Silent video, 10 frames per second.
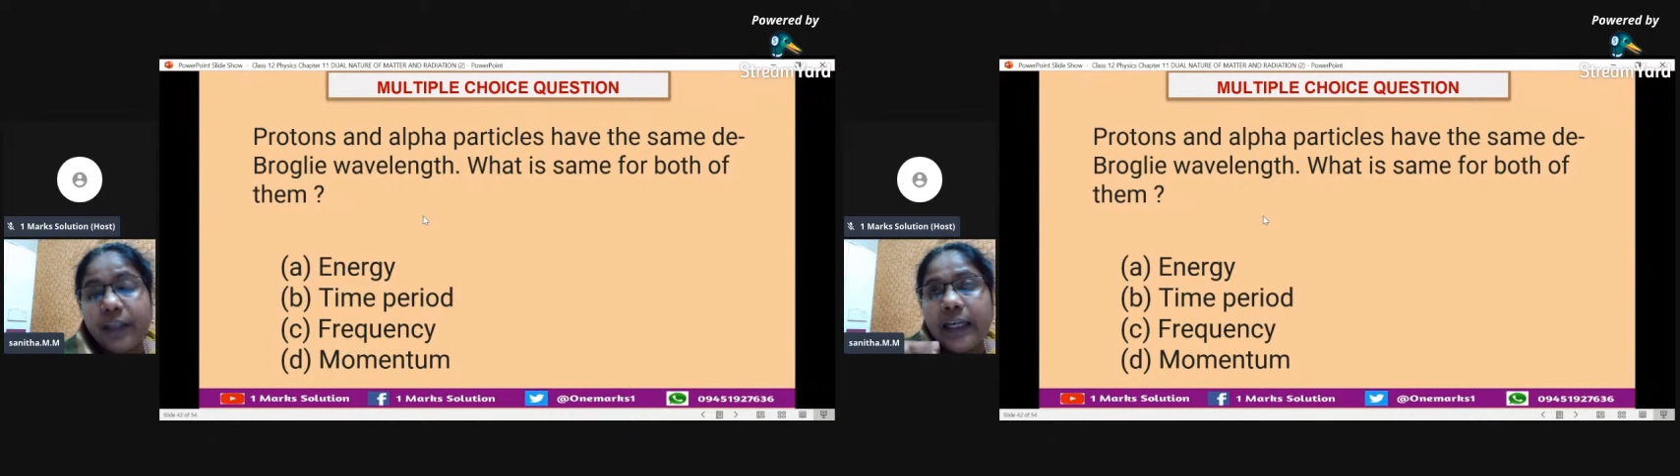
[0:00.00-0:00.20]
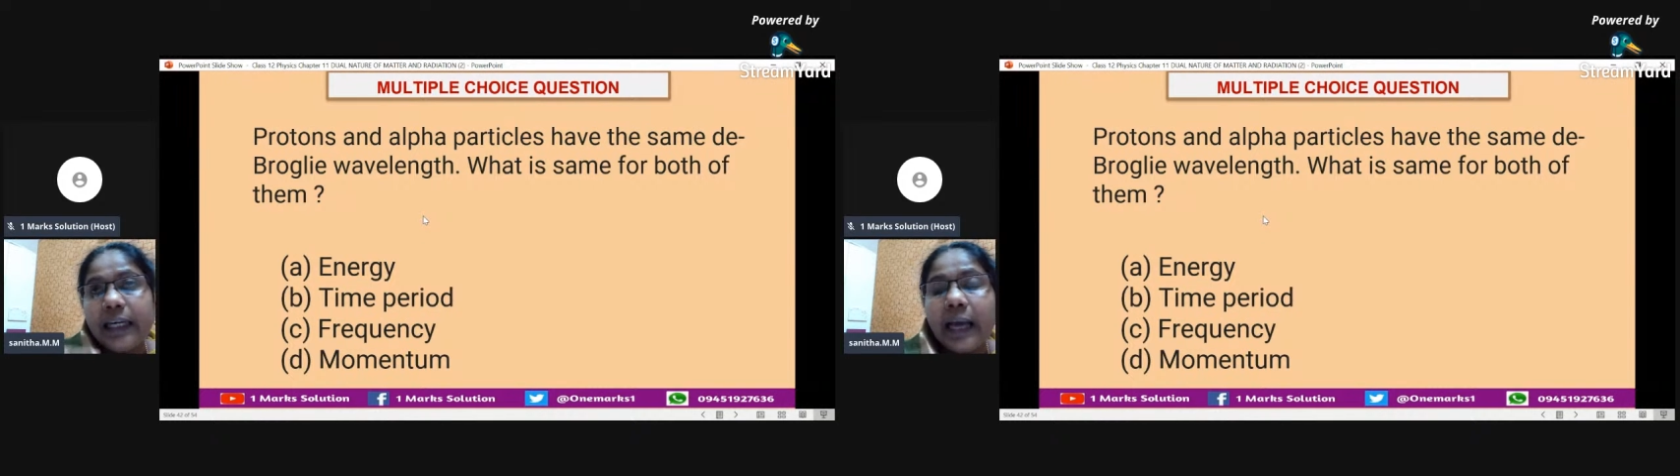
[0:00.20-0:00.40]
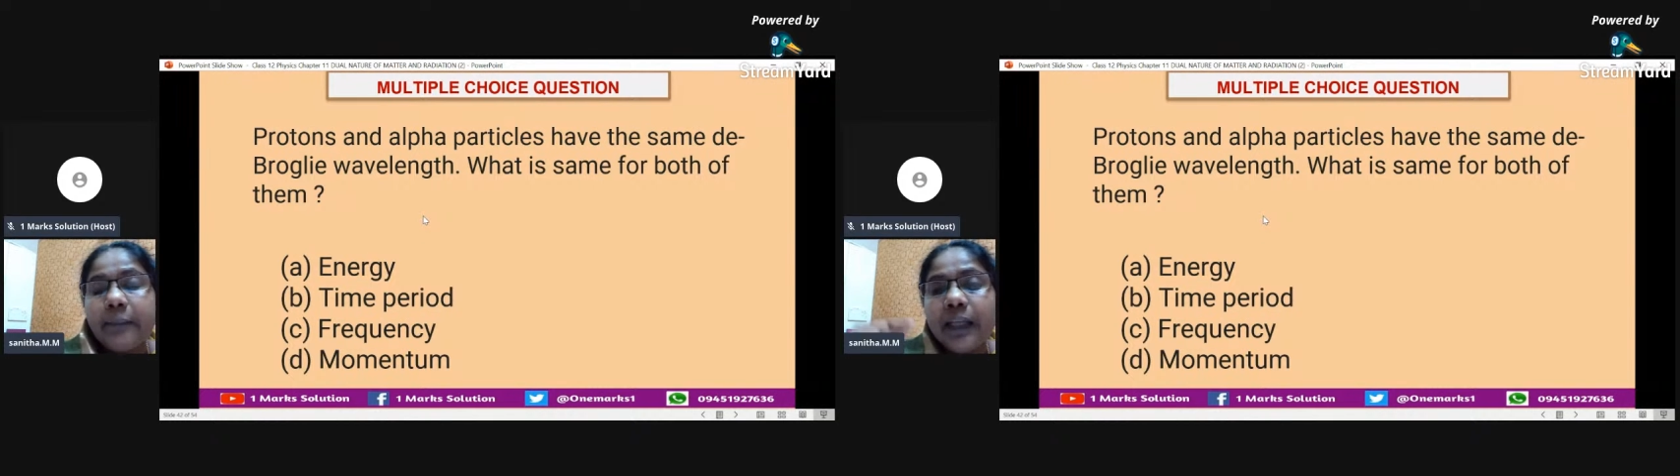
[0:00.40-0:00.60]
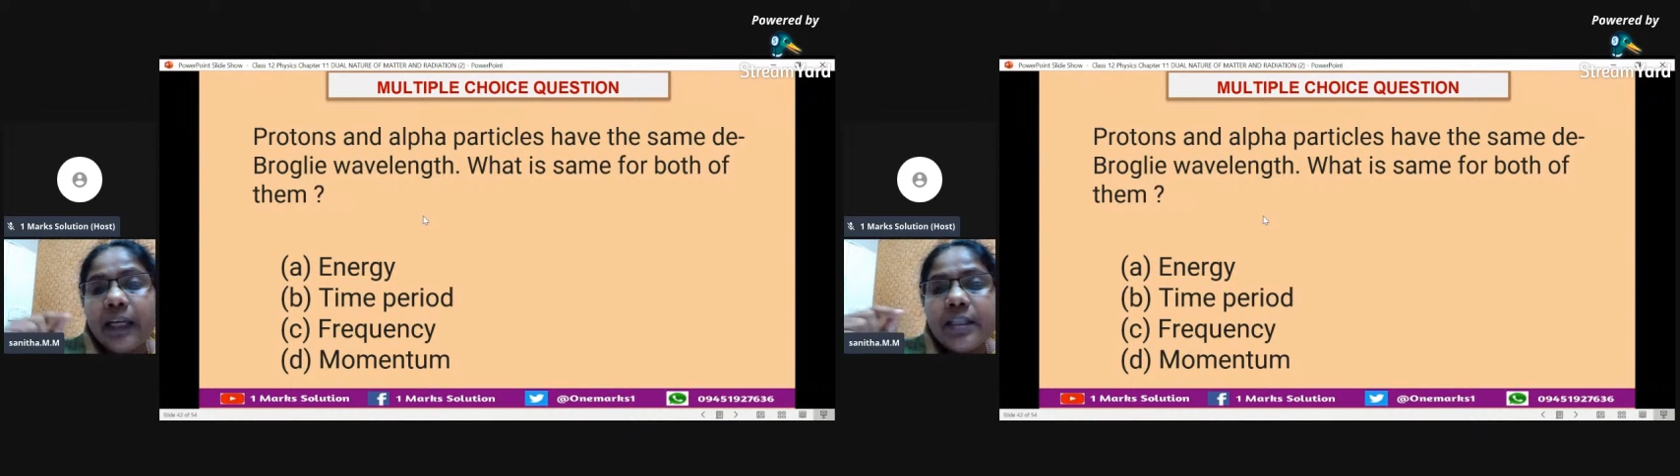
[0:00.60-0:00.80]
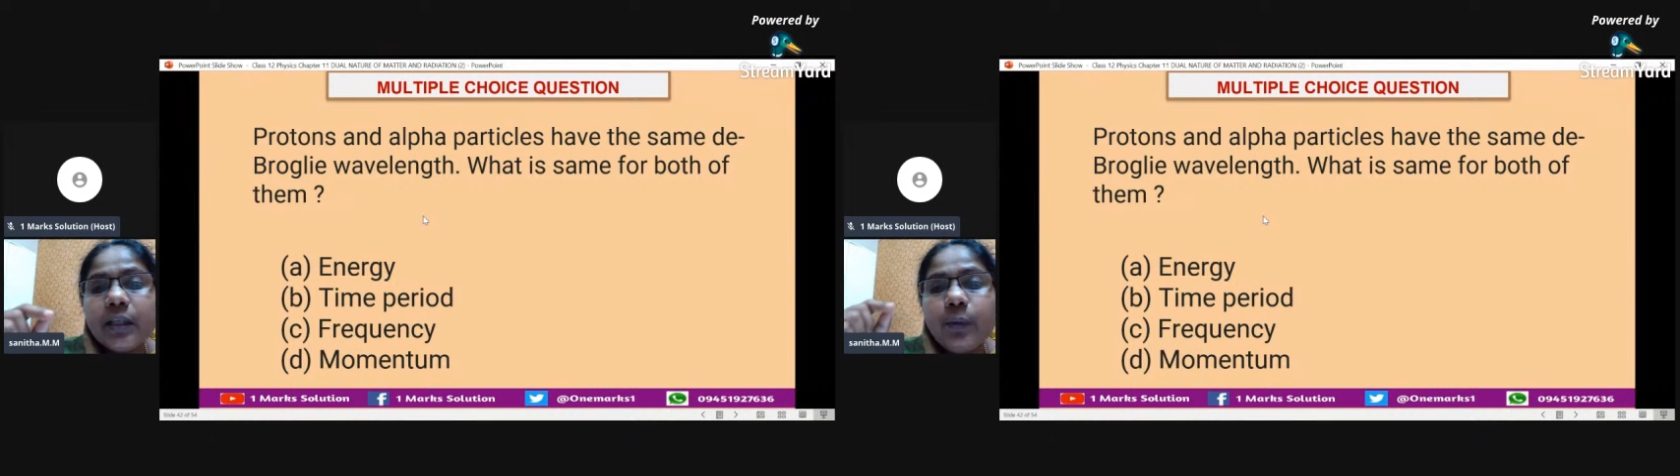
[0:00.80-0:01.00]
Lambda
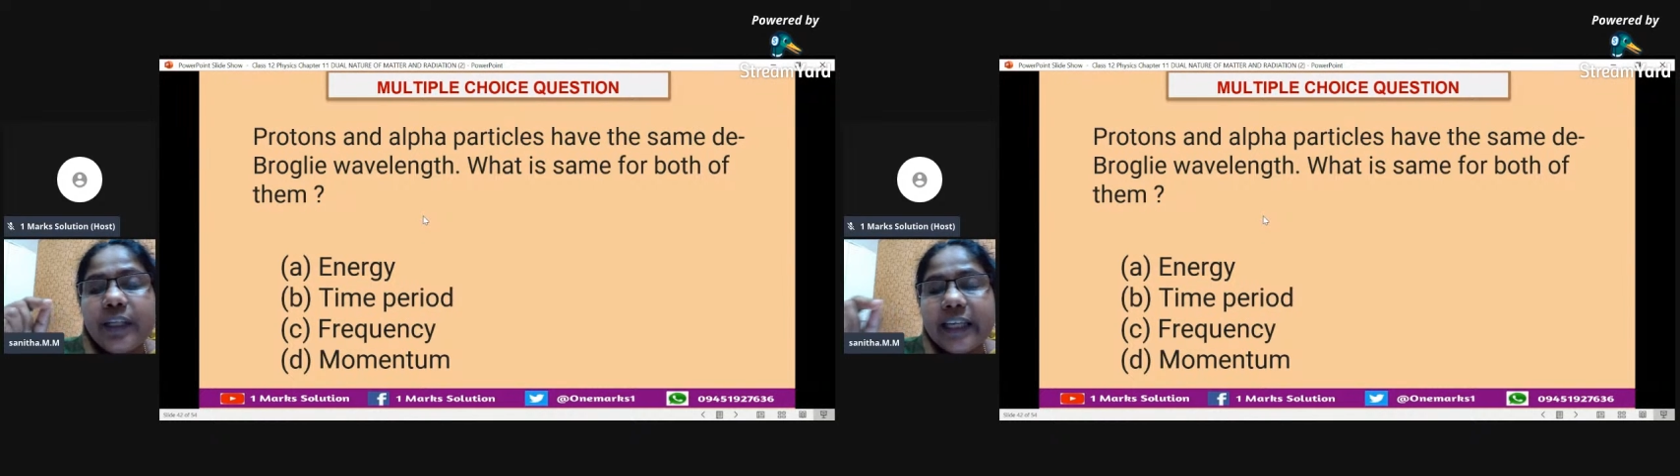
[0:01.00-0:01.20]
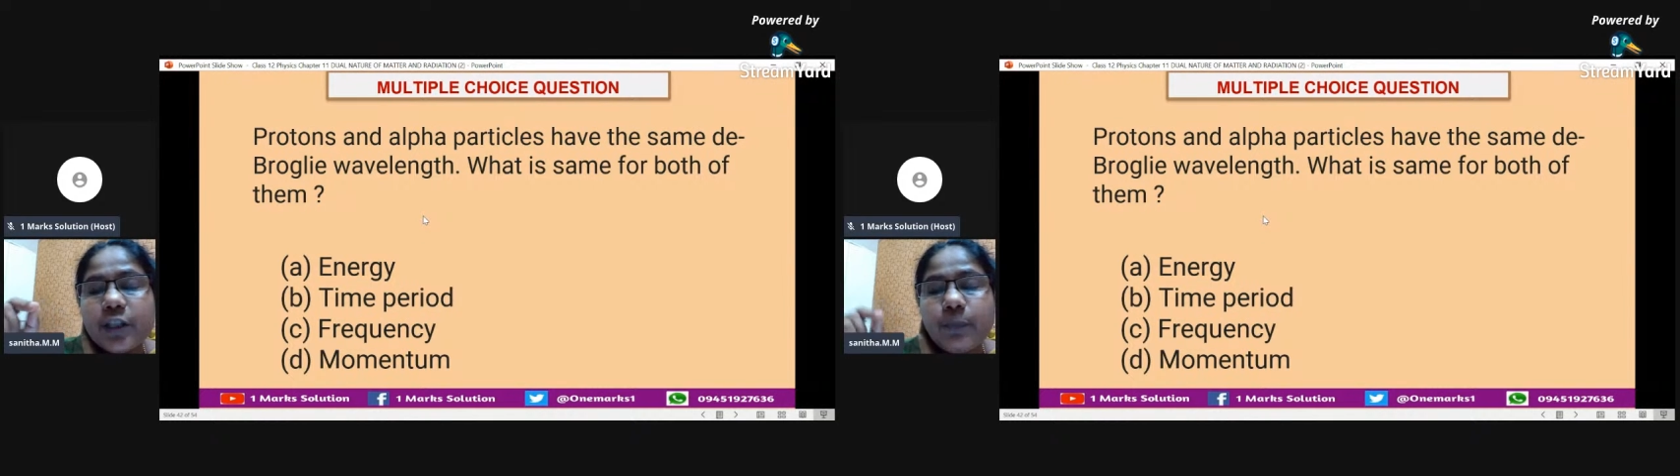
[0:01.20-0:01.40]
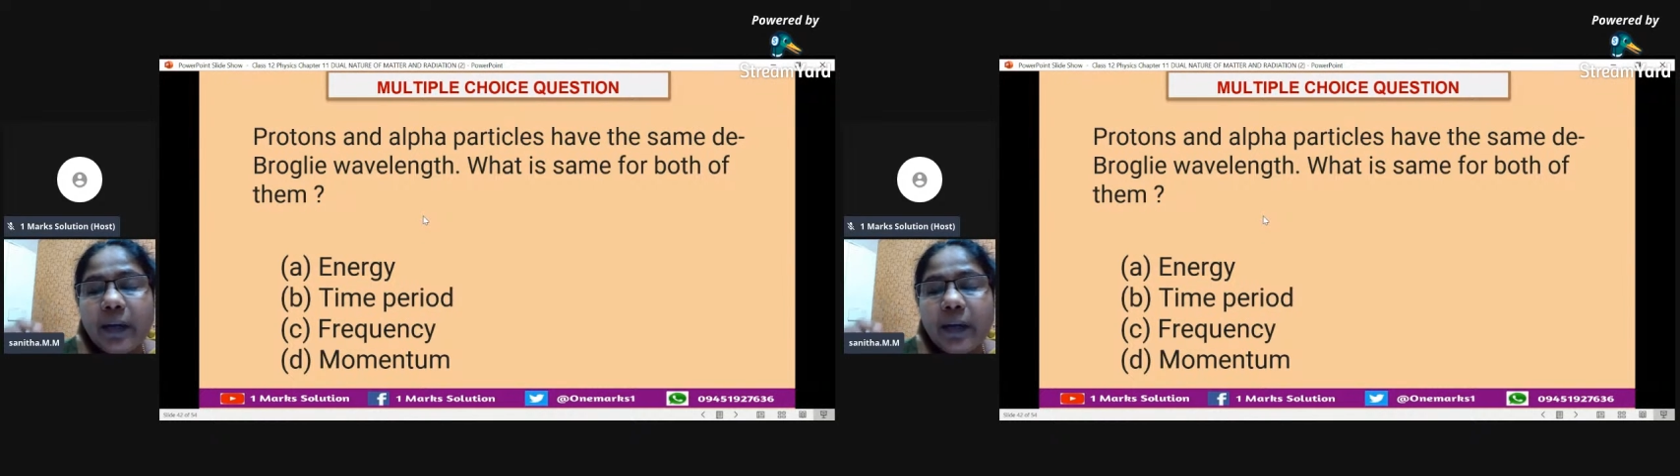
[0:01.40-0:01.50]
is equal to h